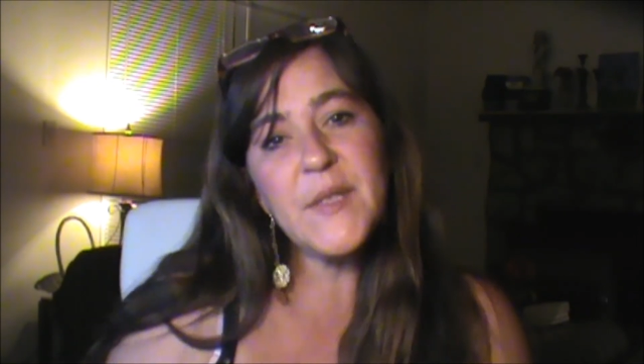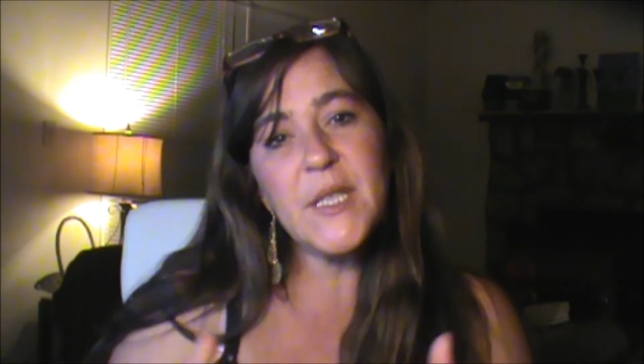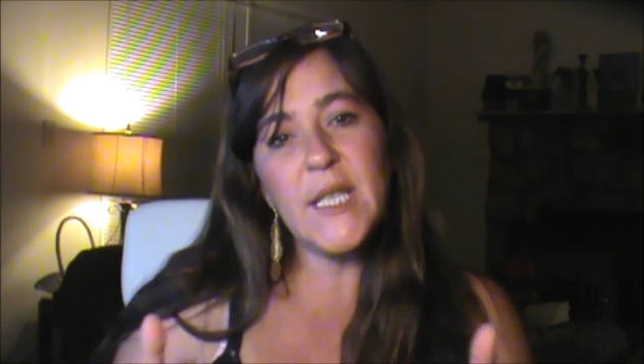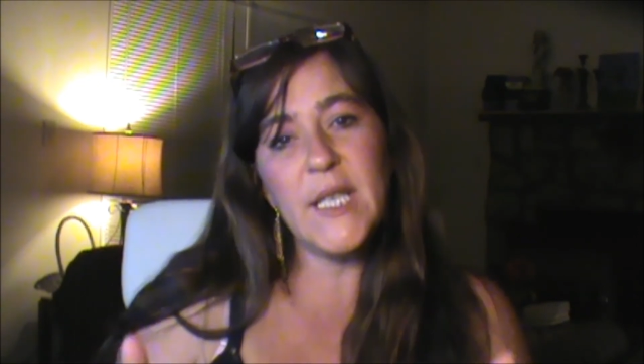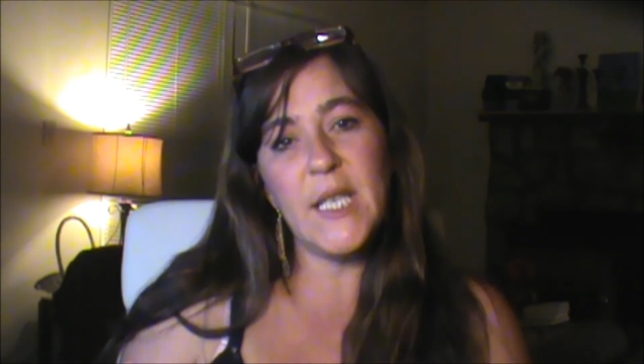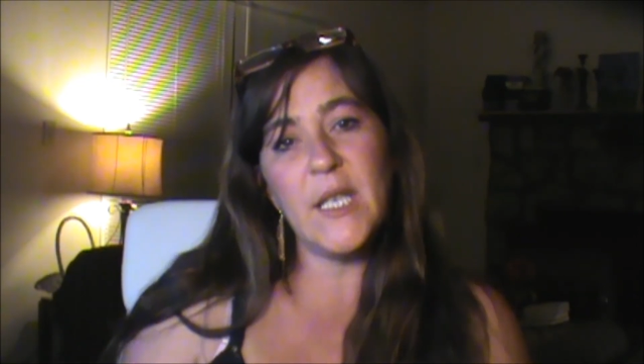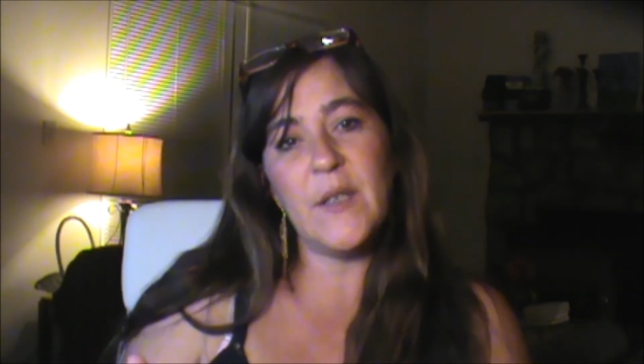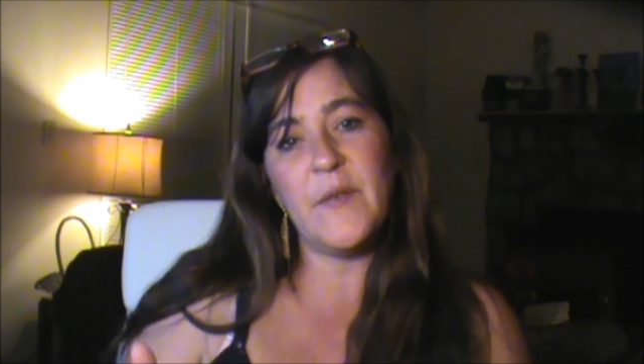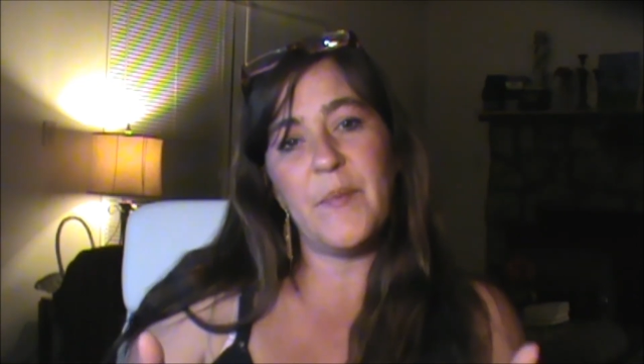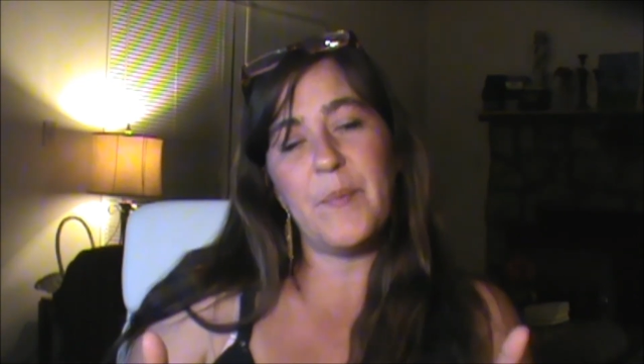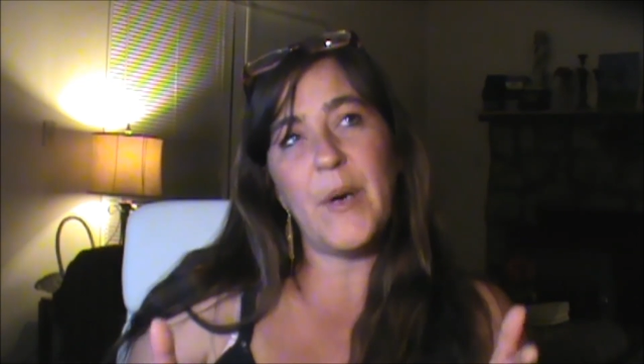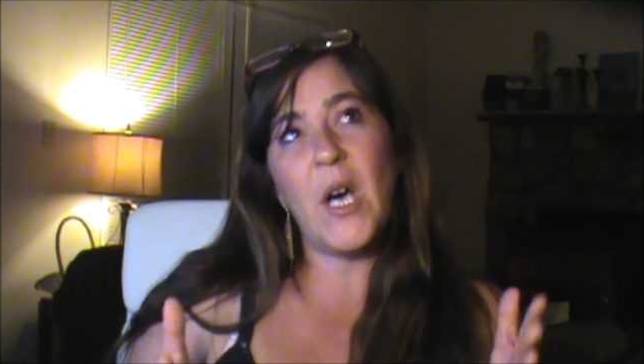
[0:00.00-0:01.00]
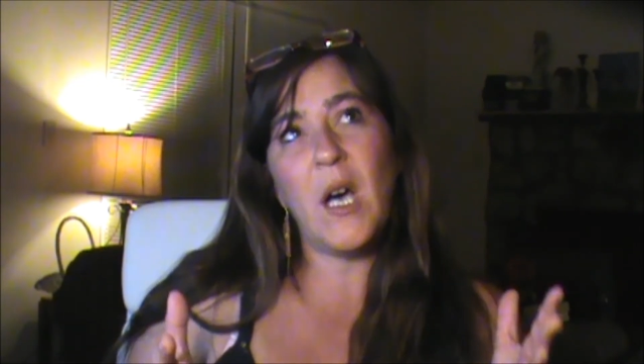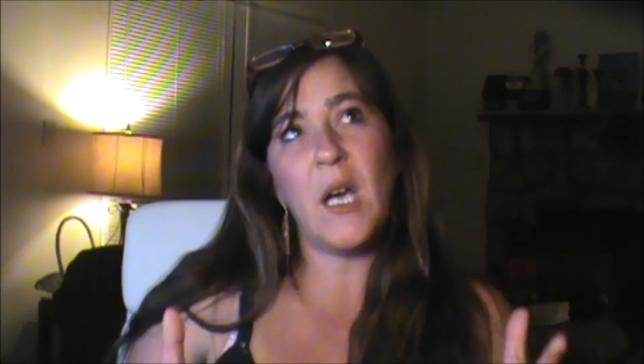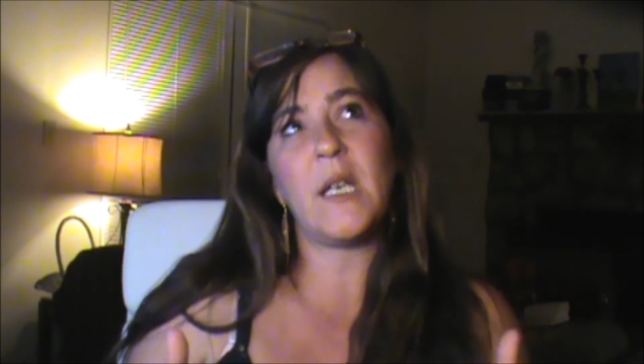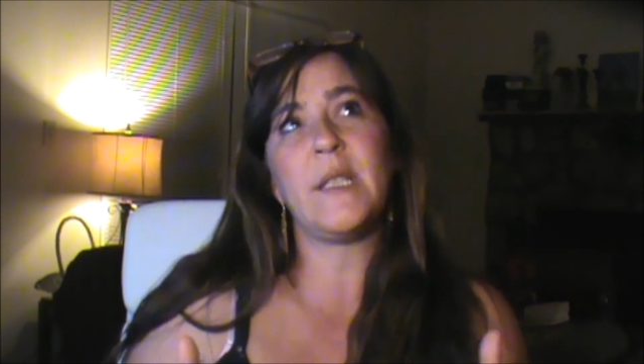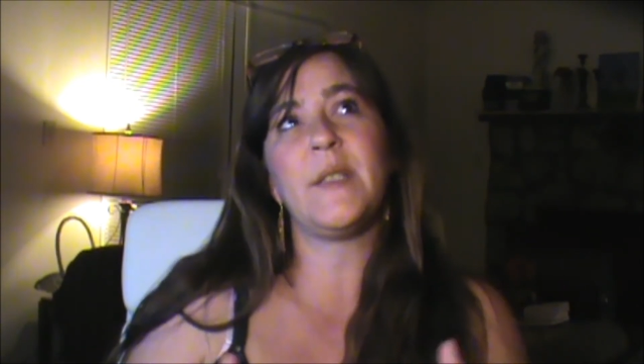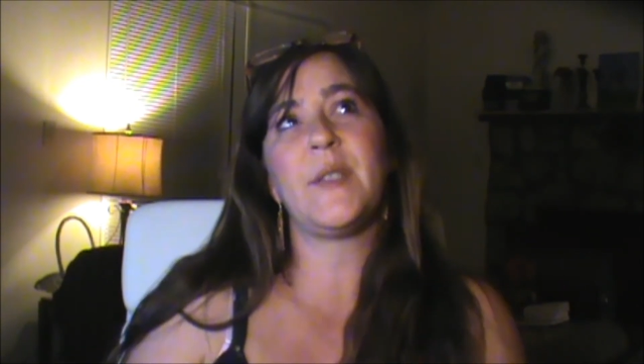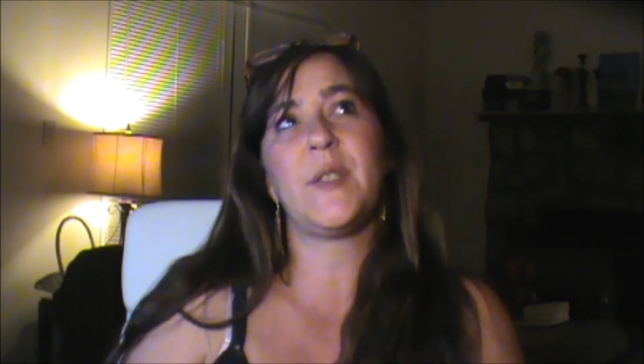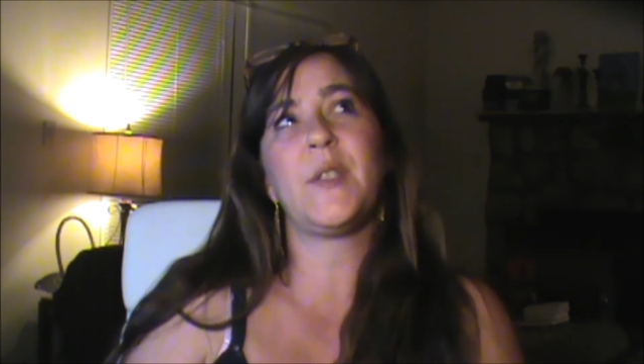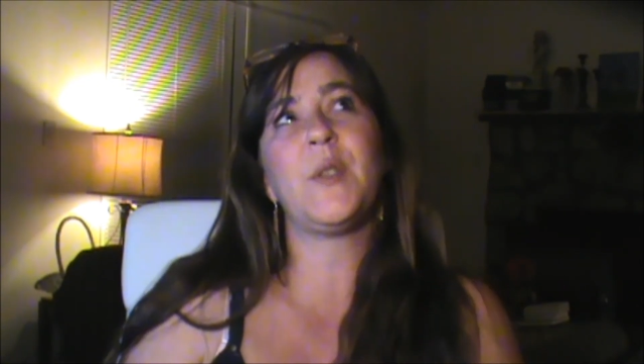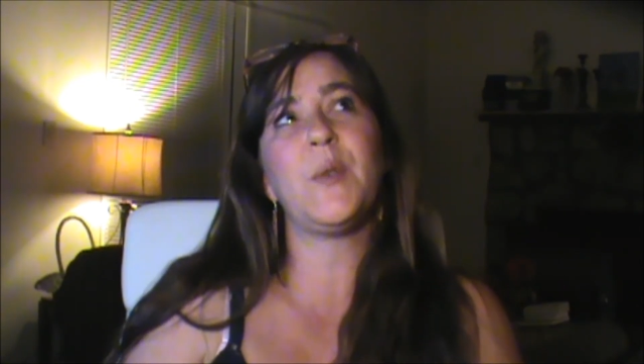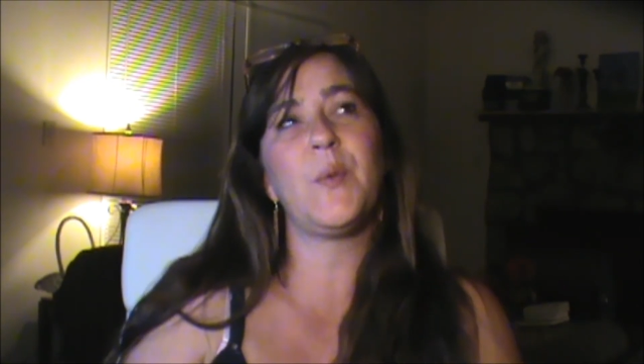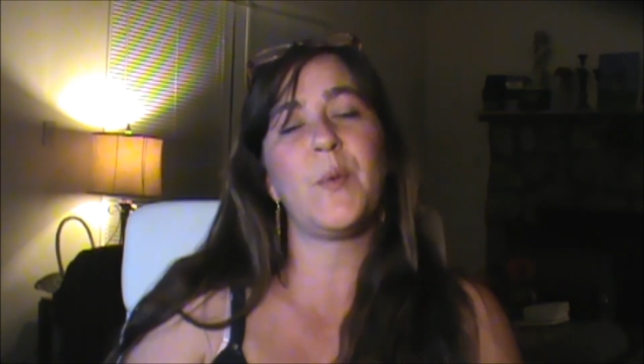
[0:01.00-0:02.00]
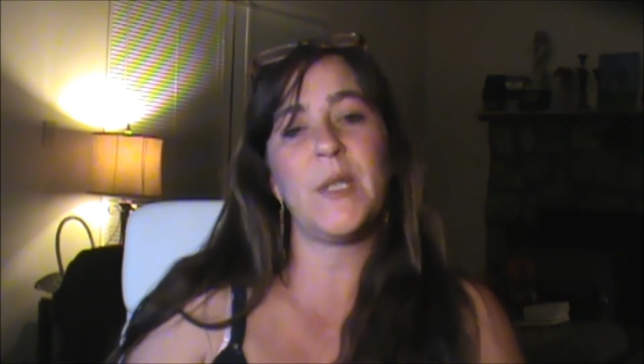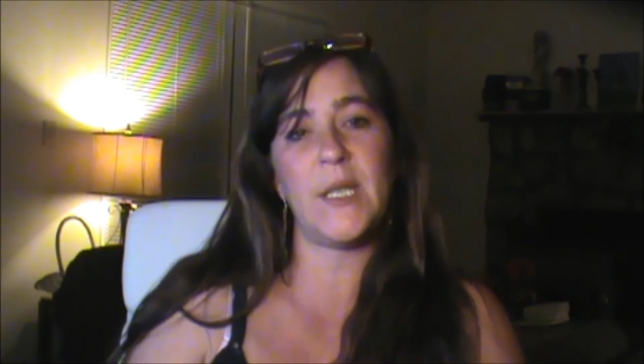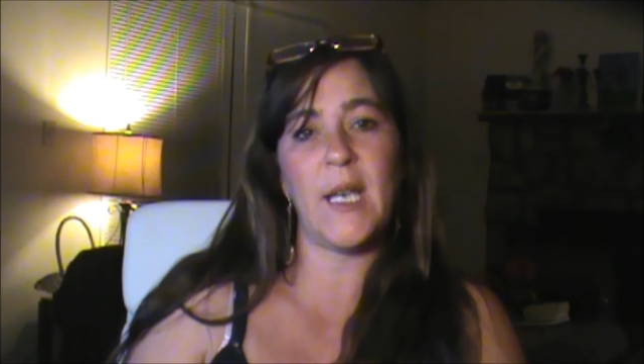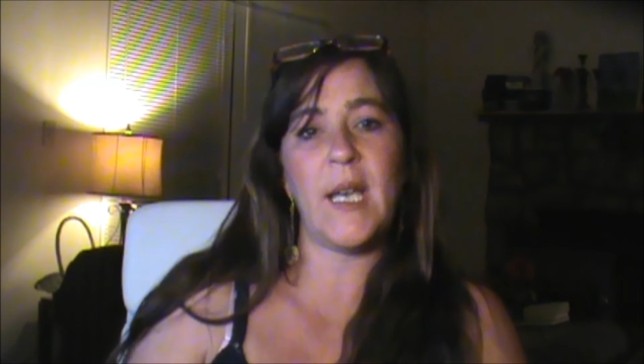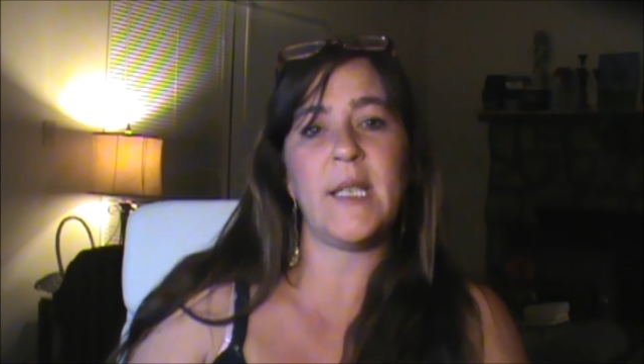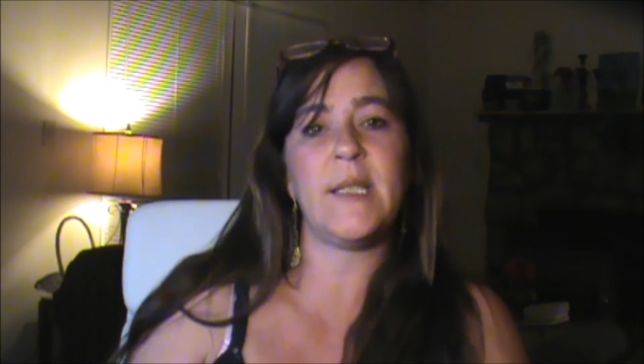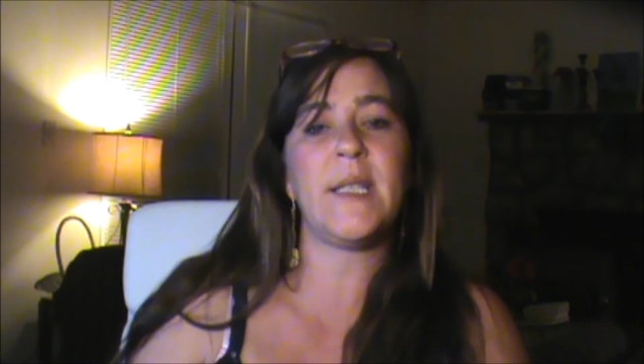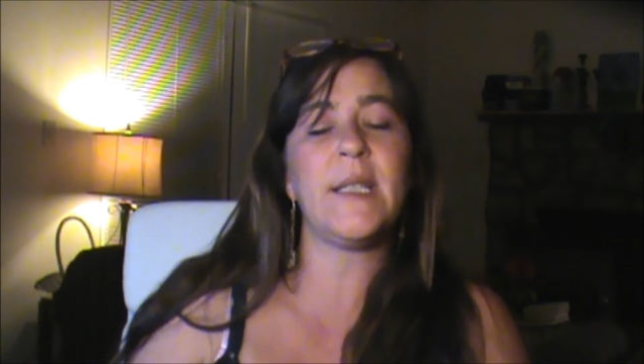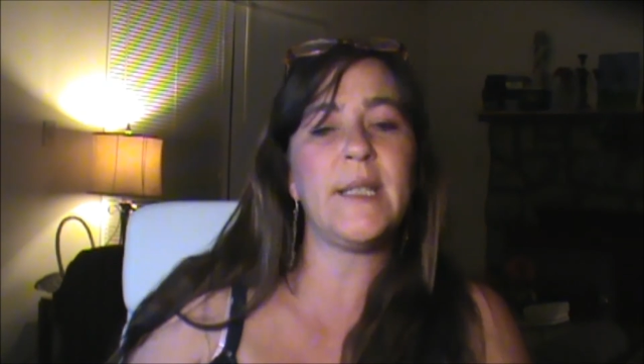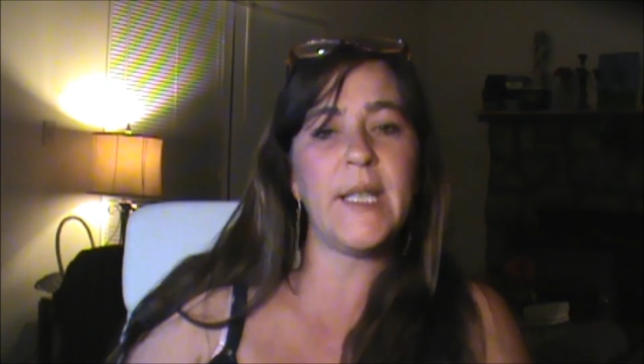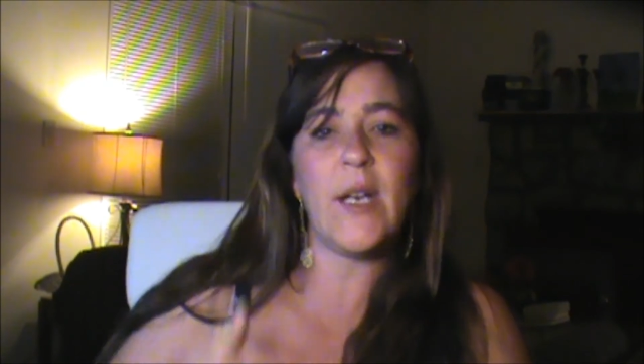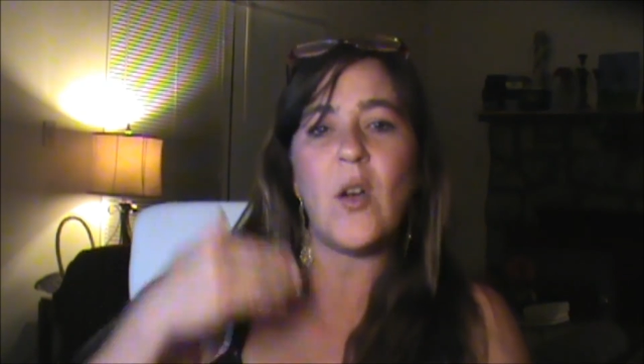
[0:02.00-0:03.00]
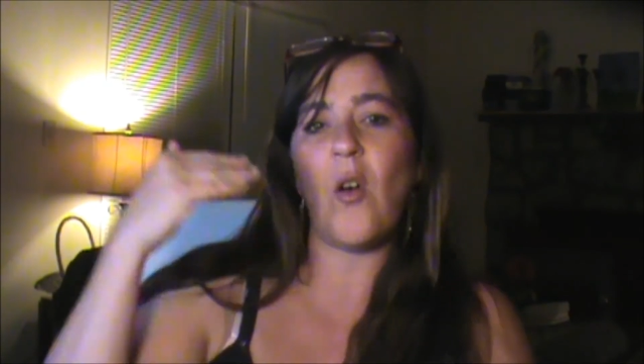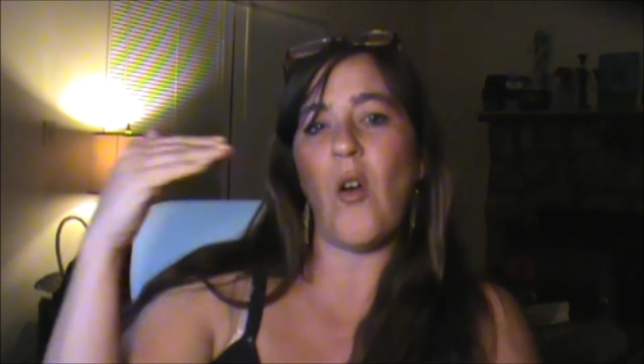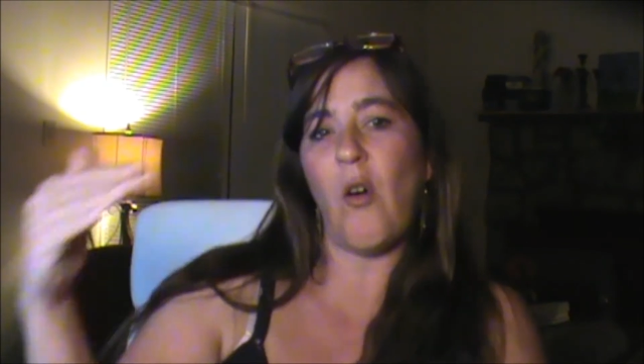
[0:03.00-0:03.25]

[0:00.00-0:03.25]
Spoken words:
to give pause to realize that there